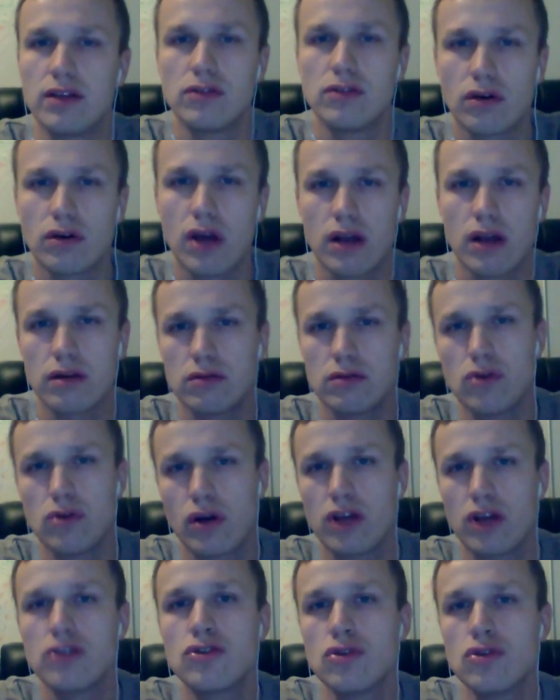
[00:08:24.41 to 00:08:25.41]
You
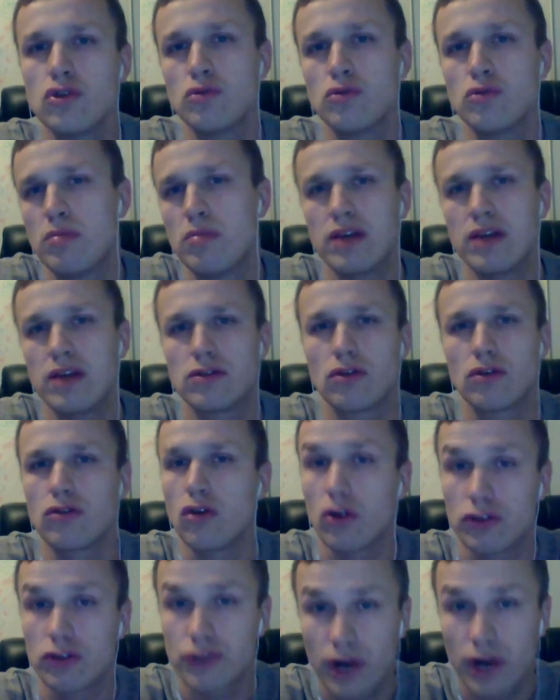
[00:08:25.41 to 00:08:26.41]
can choose based on
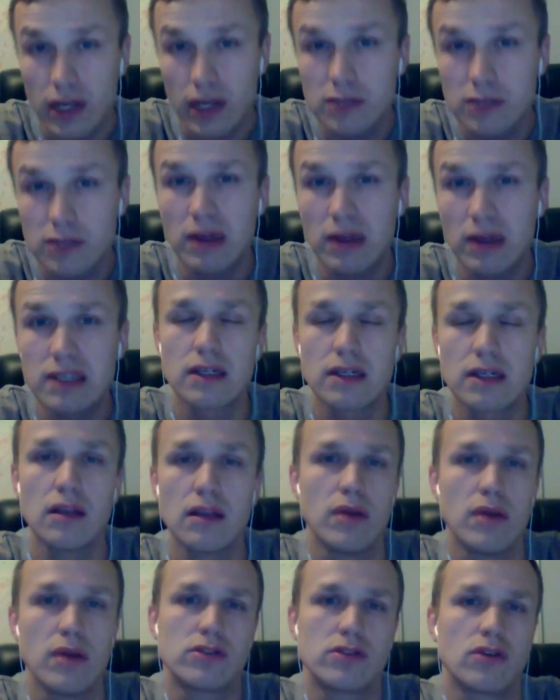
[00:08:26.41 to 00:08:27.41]
your trust,
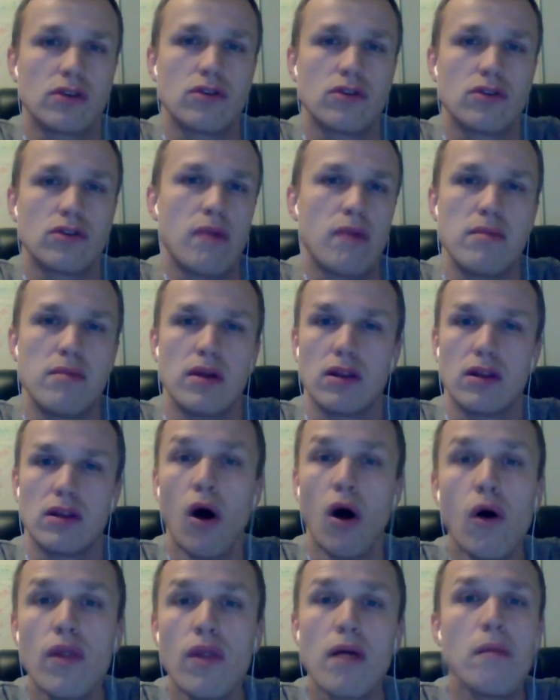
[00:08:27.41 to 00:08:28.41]
basically, based on your maybe
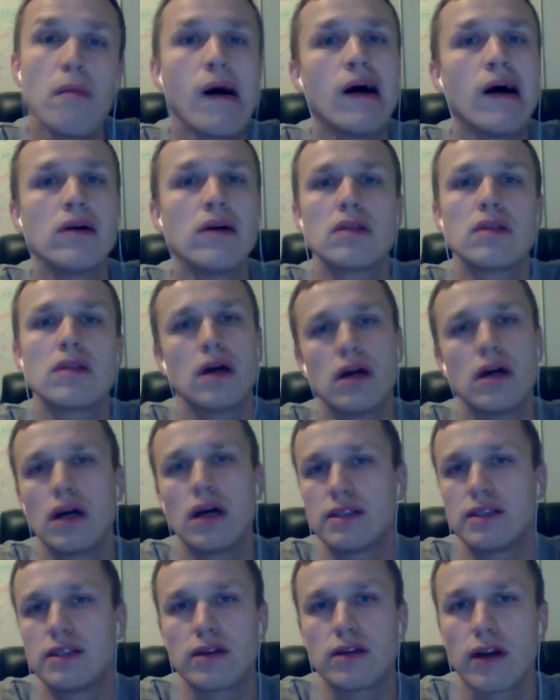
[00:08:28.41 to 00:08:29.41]
loan amount,
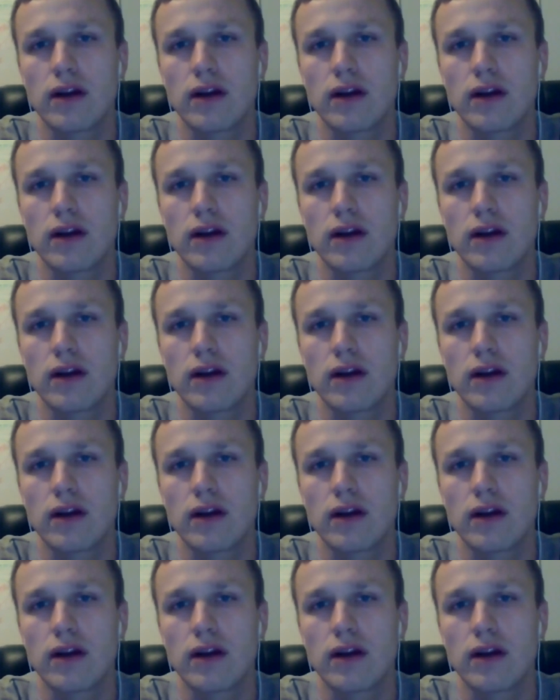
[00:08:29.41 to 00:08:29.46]
etc.